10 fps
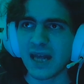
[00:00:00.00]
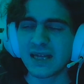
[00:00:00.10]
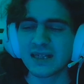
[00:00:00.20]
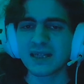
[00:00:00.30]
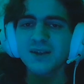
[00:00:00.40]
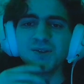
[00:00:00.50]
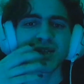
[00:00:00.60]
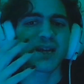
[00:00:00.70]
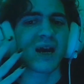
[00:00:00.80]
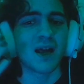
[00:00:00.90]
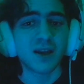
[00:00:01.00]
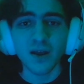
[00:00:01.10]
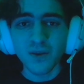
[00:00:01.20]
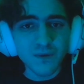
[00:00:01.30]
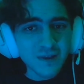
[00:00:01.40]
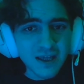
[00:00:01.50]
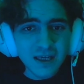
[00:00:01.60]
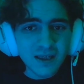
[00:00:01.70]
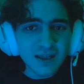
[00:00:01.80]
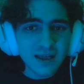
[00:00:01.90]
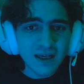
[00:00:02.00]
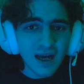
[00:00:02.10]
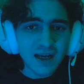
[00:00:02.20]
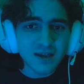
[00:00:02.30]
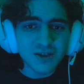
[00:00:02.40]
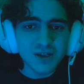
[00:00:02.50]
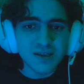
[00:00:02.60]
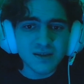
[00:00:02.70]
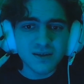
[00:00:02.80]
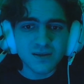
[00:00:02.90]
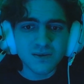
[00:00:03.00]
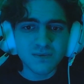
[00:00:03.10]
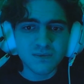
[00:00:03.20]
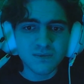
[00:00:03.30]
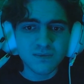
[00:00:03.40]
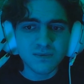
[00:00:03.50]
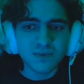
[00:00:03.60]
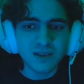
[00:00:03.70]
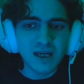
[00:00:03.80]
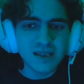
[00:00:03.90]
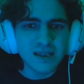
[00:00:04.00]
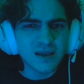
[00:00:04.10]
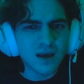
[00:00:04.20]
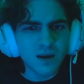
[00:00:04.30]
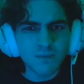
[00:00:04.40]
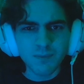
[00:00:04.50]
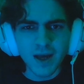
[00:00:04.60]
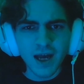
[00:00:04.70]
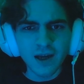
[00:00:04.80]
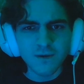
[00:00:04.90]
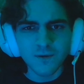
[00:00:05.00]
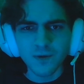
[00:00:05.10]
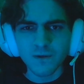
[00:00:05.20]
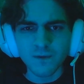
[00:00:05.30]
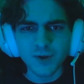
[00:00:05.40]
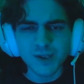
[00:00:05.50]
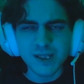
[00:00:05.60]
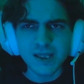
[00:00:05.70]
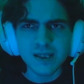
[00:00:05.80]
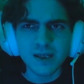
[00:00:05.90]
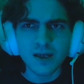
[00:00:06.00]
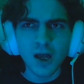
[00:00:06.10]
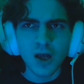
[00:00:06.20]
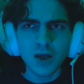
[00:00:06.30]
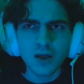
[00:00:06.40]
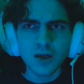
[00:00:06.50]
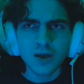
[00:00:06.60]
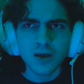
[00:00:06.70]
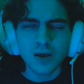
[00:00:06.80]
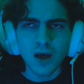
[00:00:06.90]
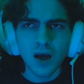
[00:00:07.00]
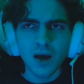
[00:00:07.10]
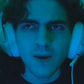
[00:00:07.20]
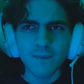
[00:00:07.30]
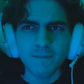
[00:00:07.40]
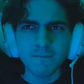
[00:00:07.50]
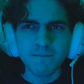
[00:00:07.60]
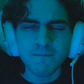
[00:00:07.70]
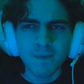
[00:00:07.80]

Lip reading: and here's another thing that kind of just doesn't come back from the first season. Um,